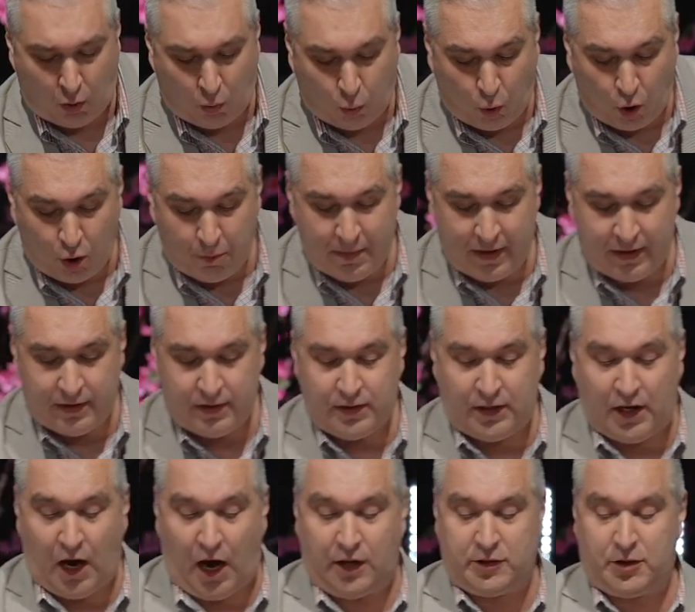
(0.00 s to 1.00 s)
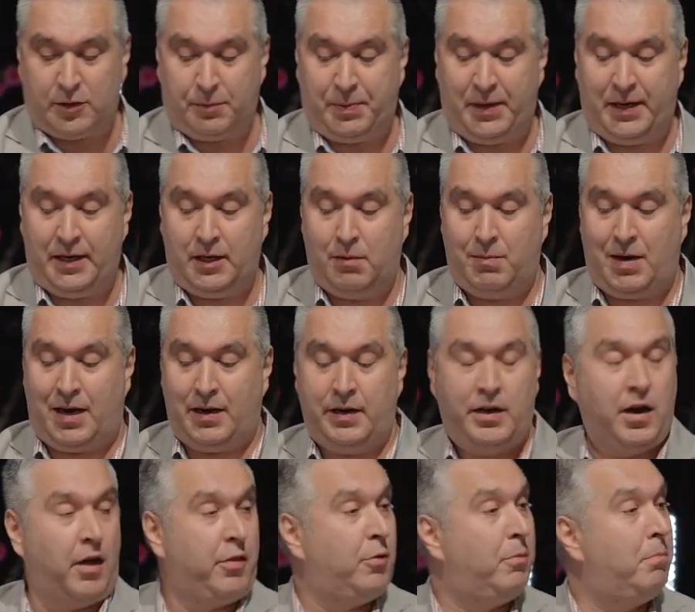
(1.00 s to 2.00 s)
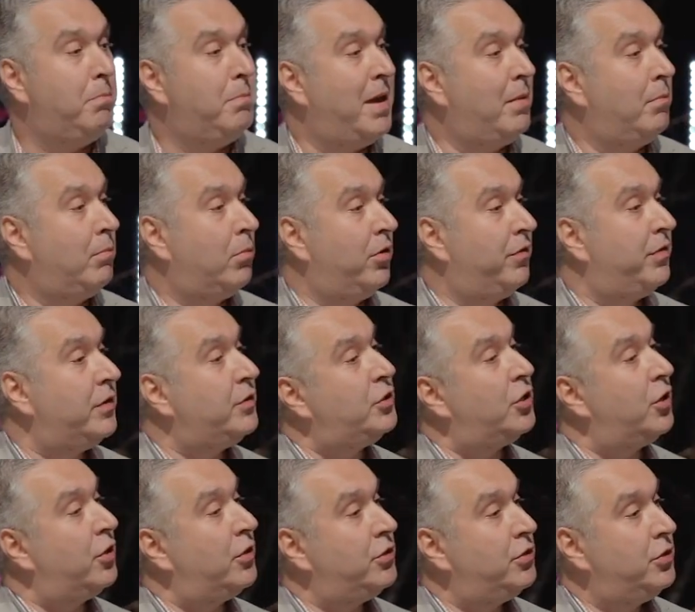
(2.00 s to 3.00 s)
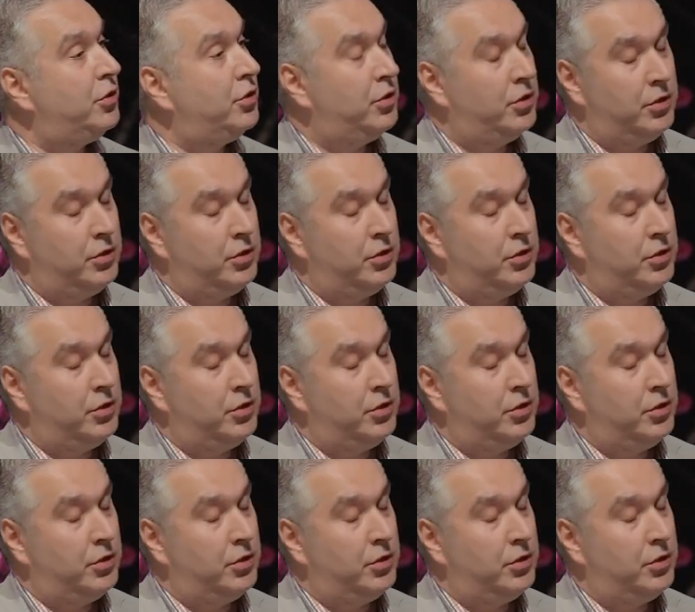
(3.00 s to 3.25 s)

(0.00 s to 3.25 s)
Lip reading: a woman gossiping about another member of the church.